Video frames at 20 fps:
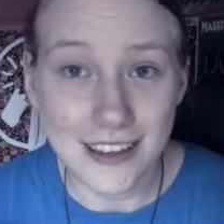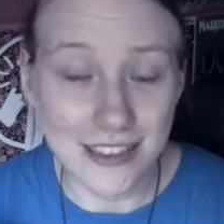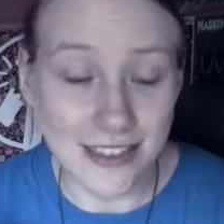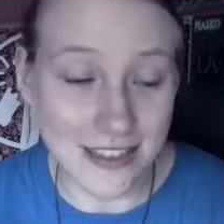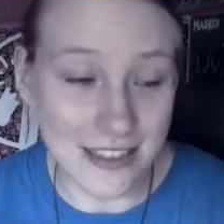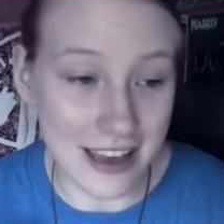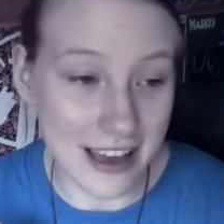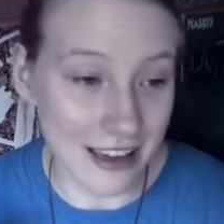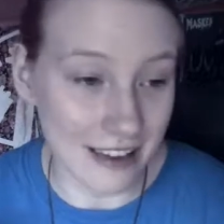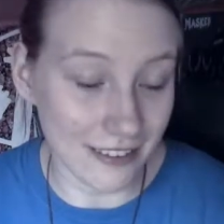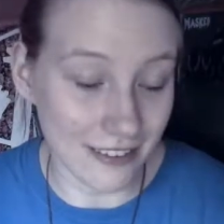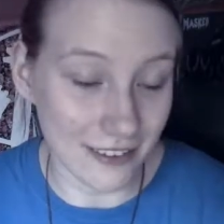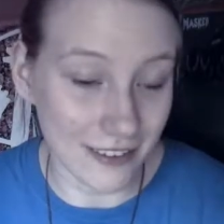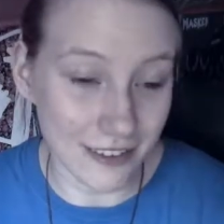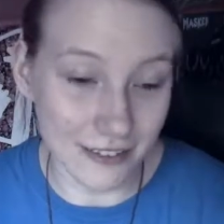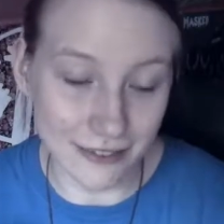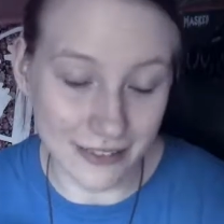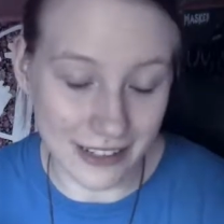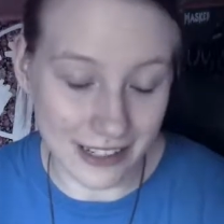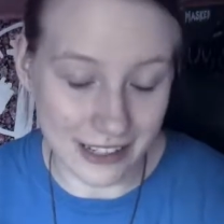that
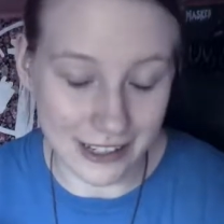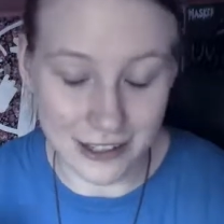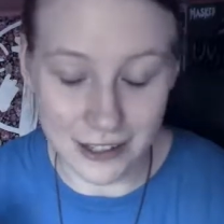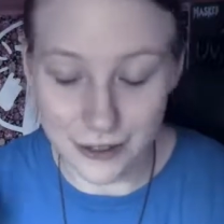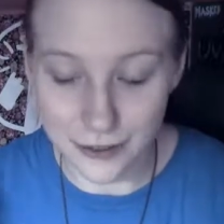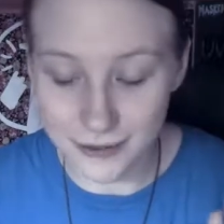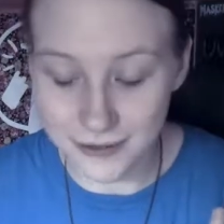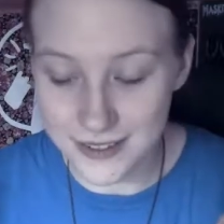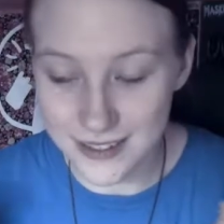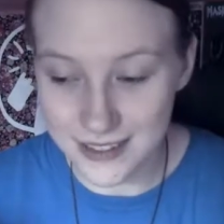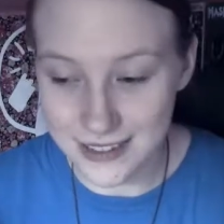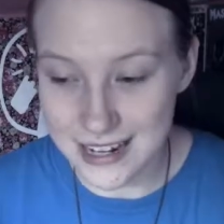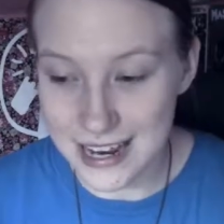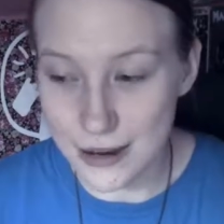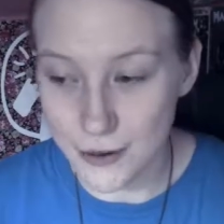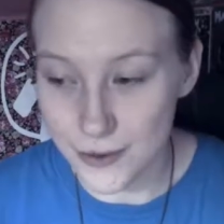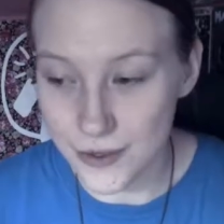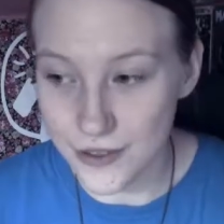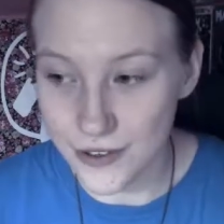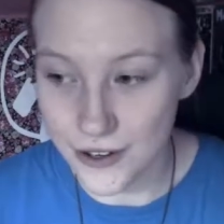like you know
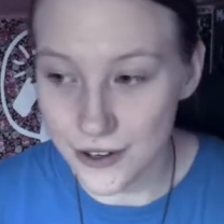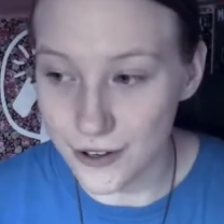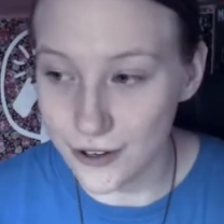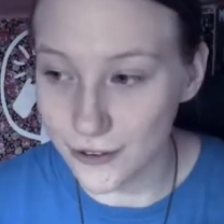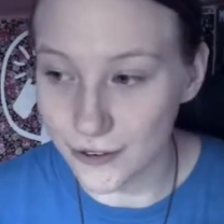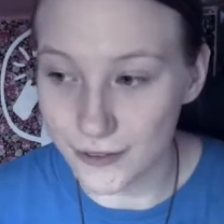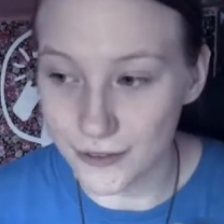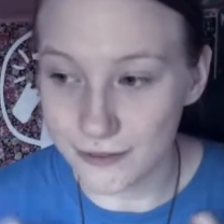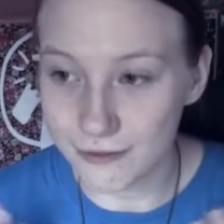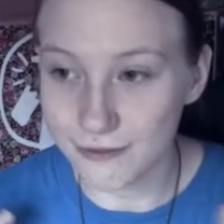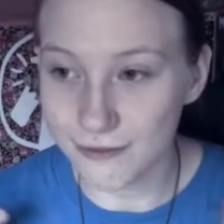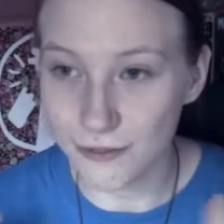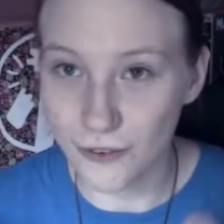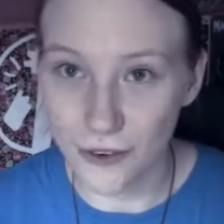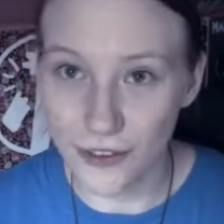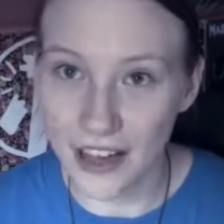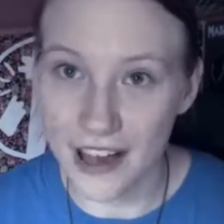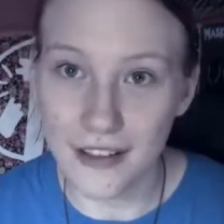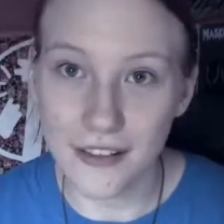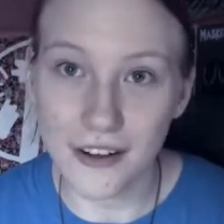stay with you
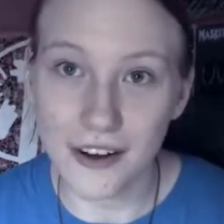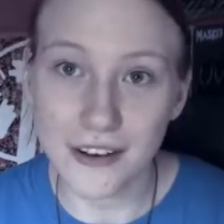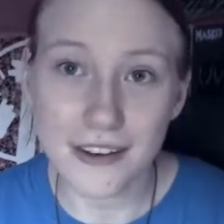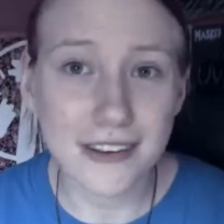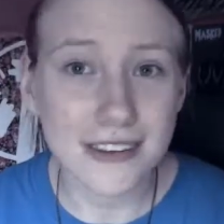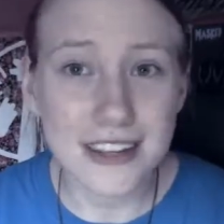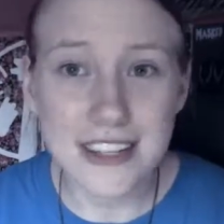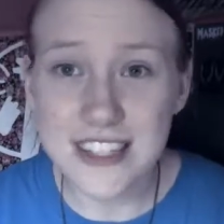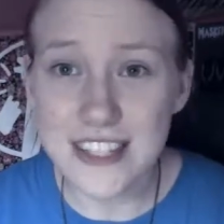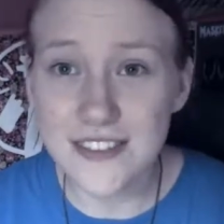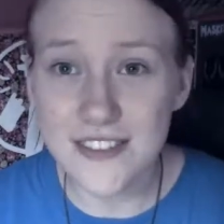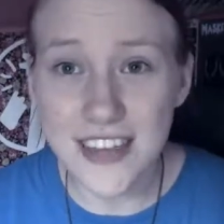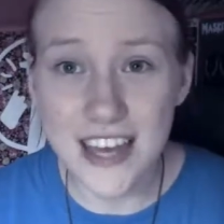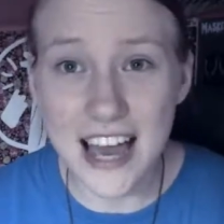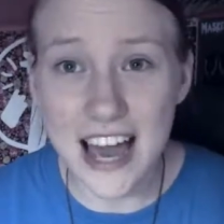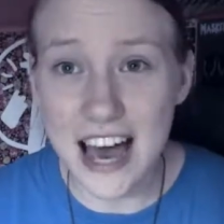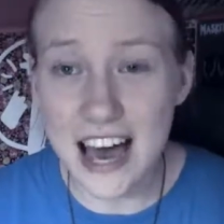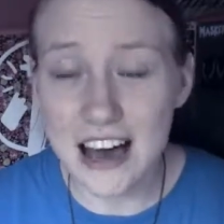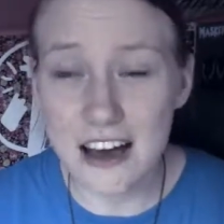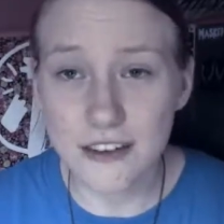for that long unless if
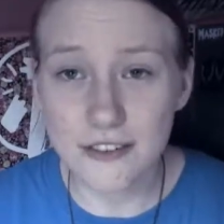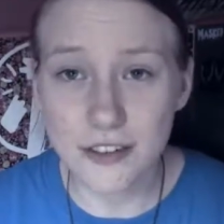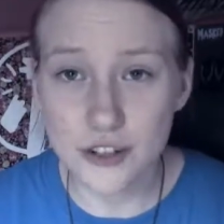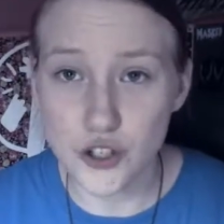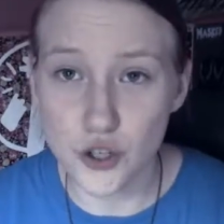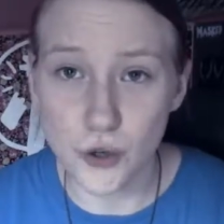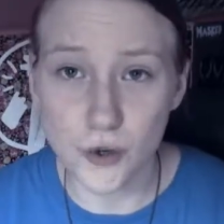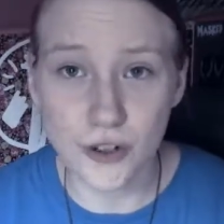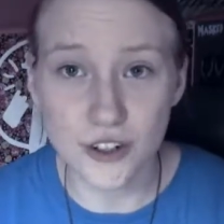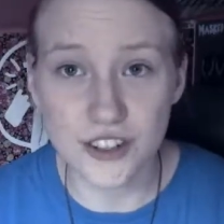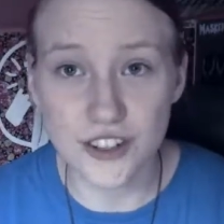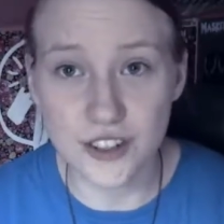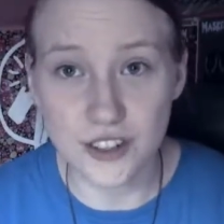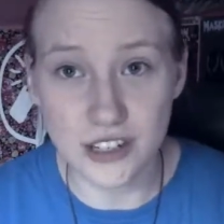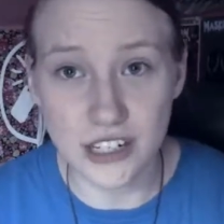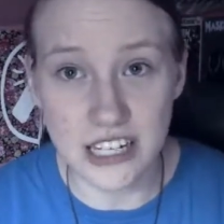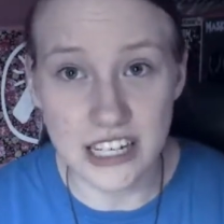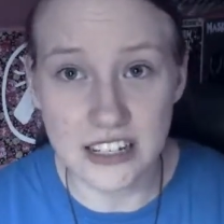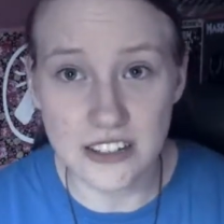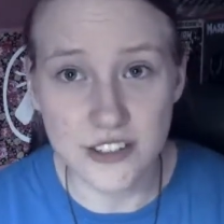they have a Taurus
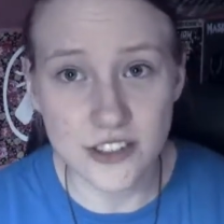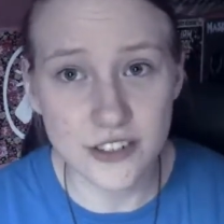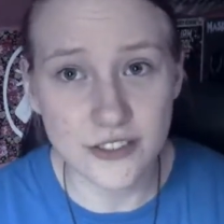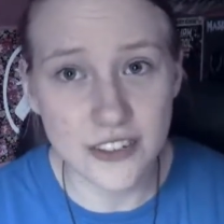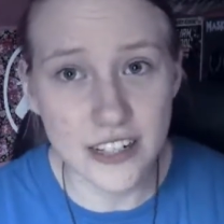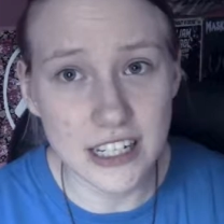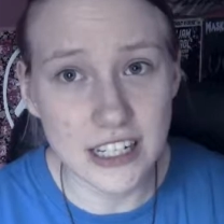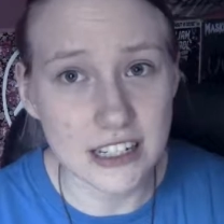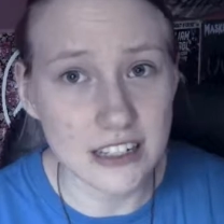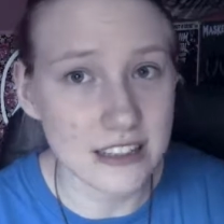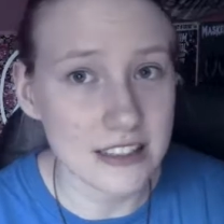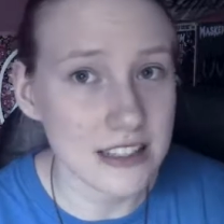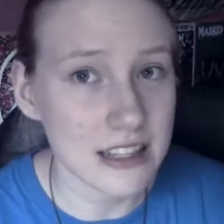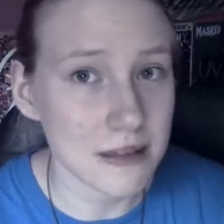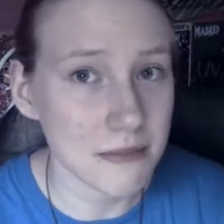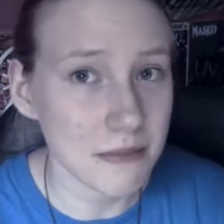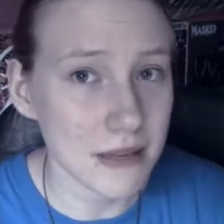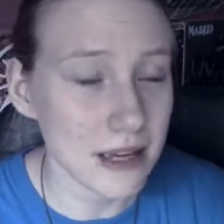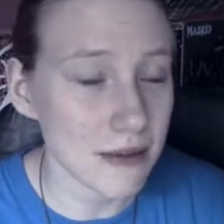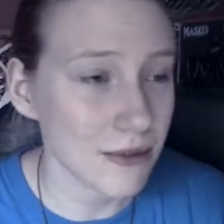or Cancer Venus
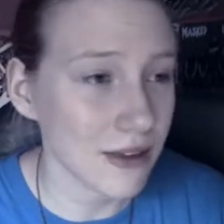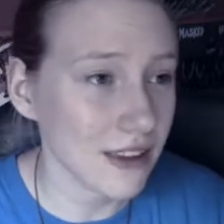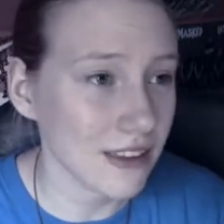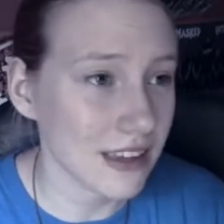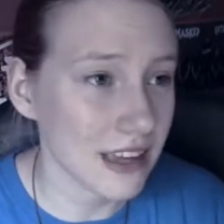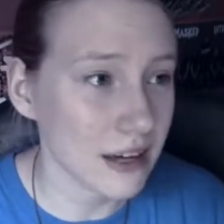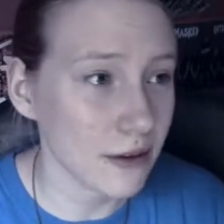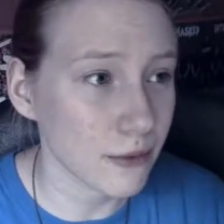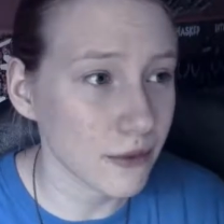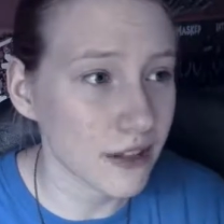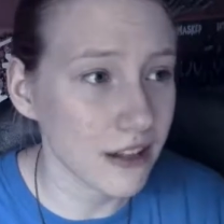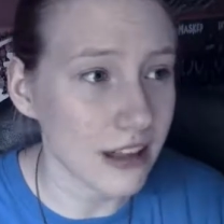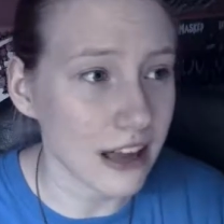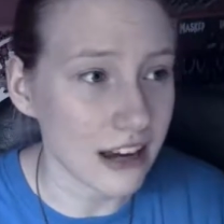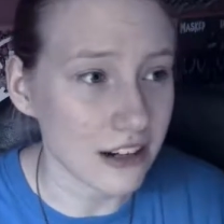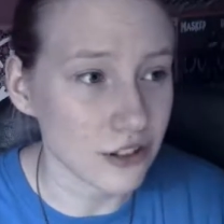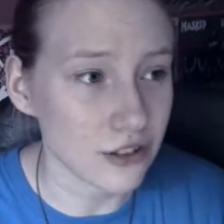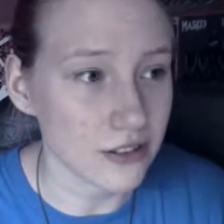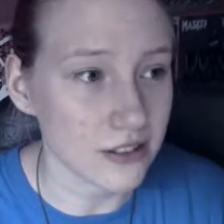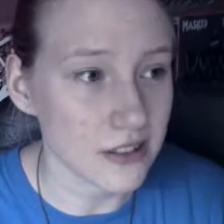then maybe they will
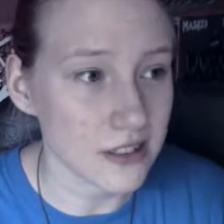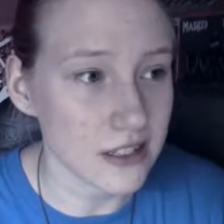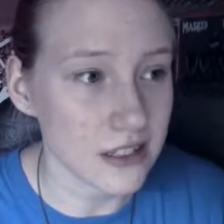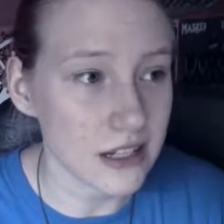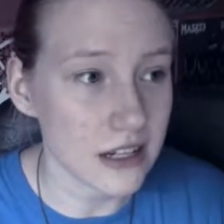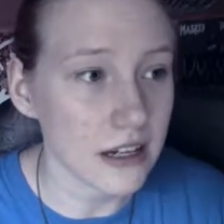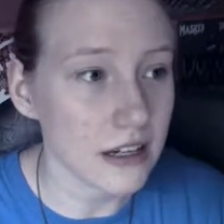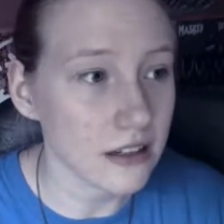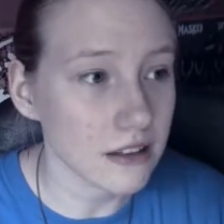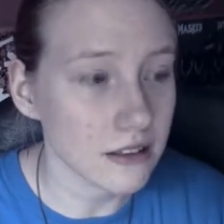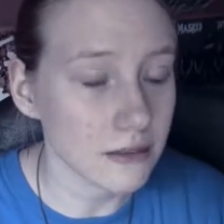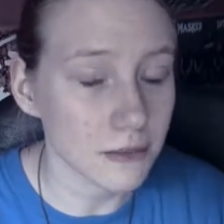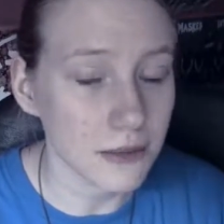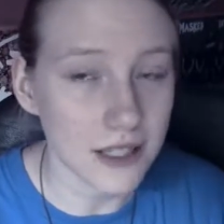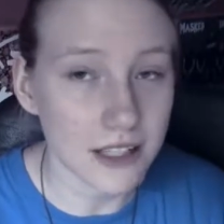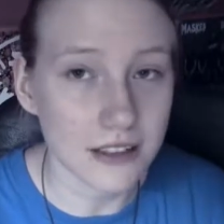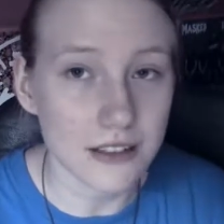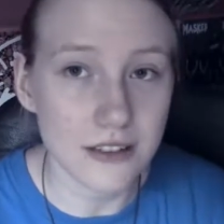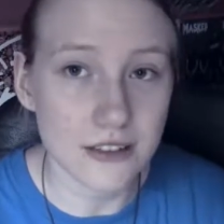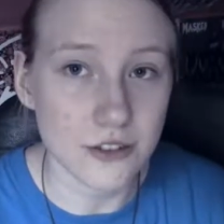actually stay
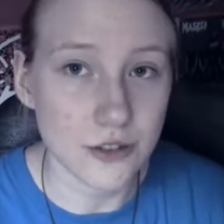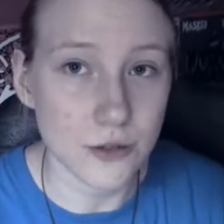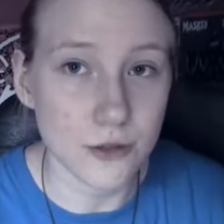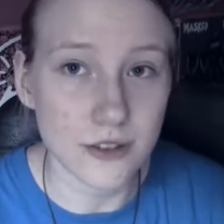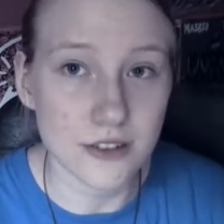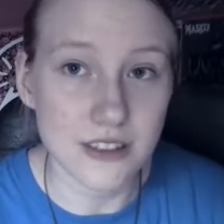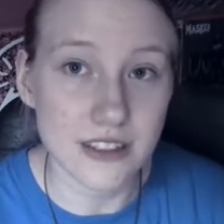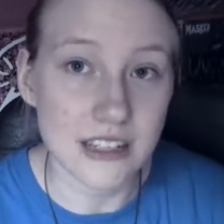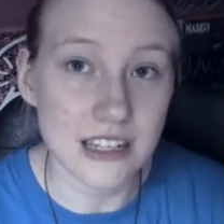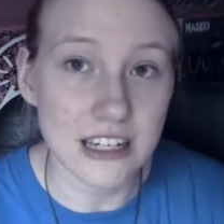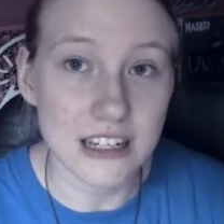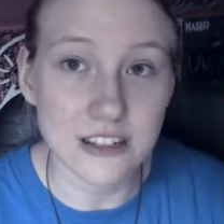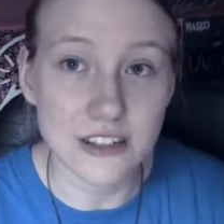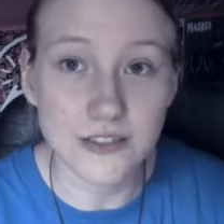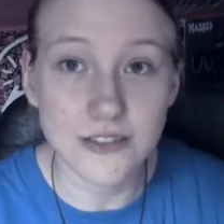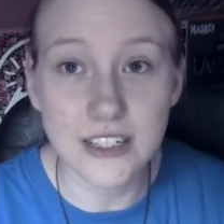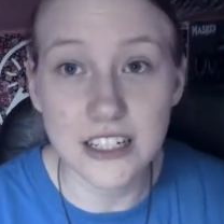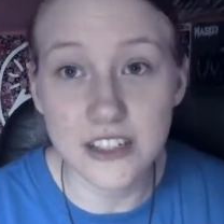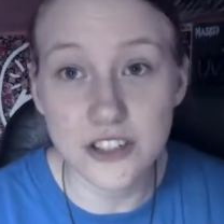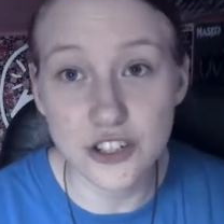because Taurus and
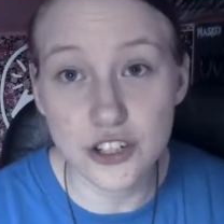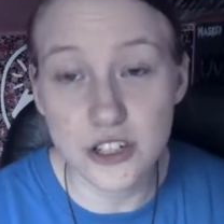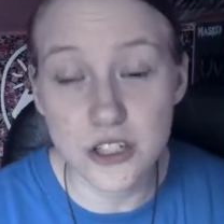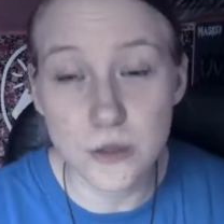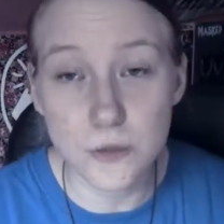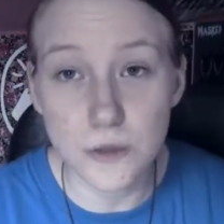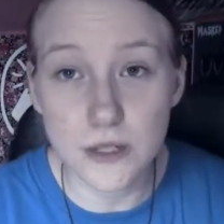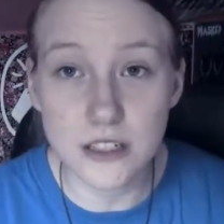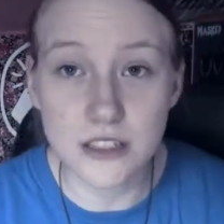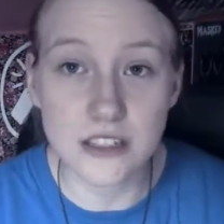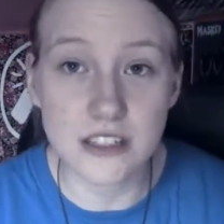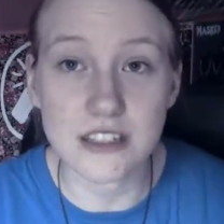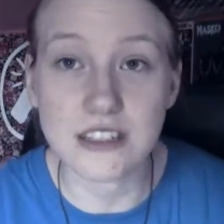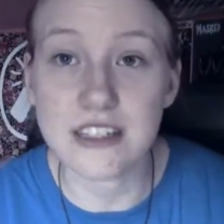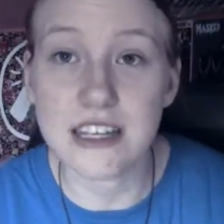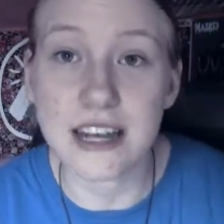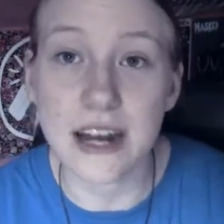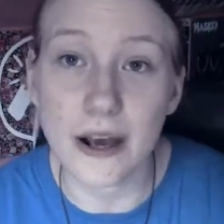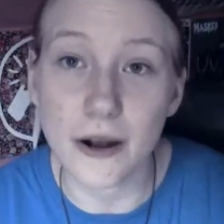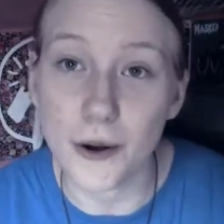Cancer Venus just wants to
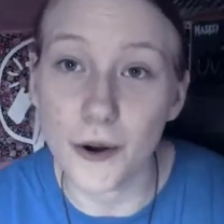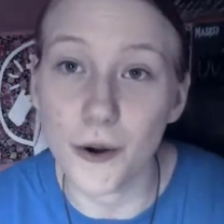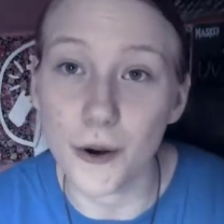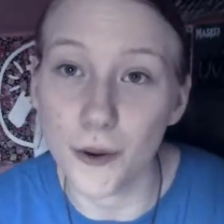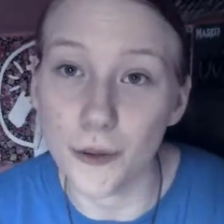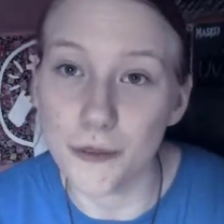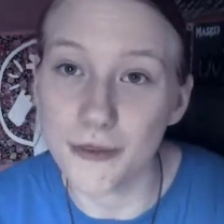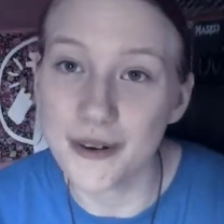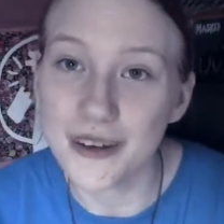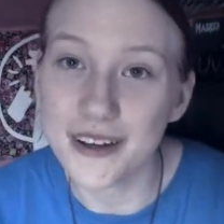sit at home